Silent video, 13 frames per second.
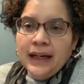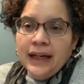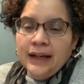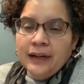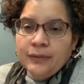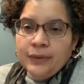
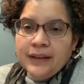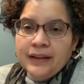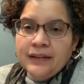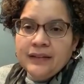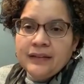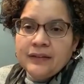with
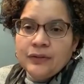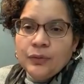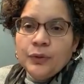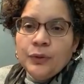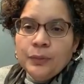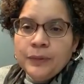this
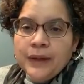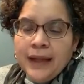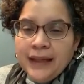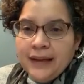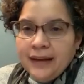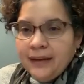group,
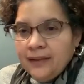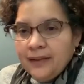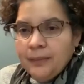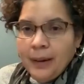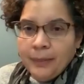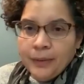and the
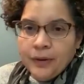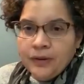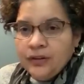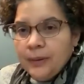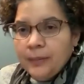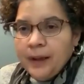
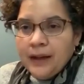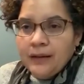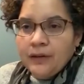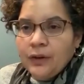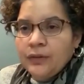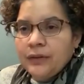membership kind of
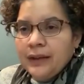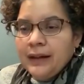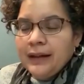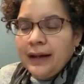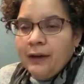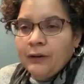goes in
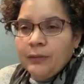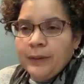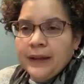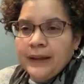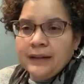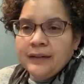and out,
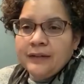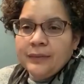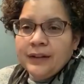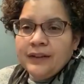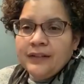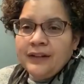but
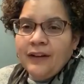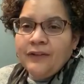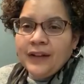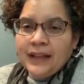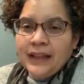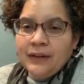it's
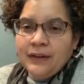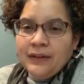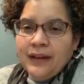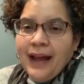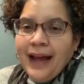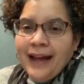definitely
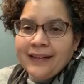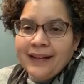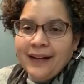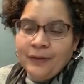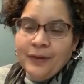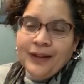
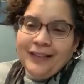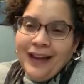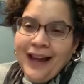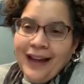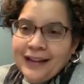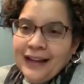one of the
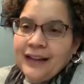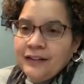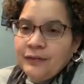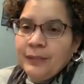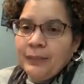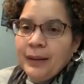highlights of
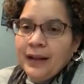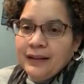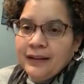my month.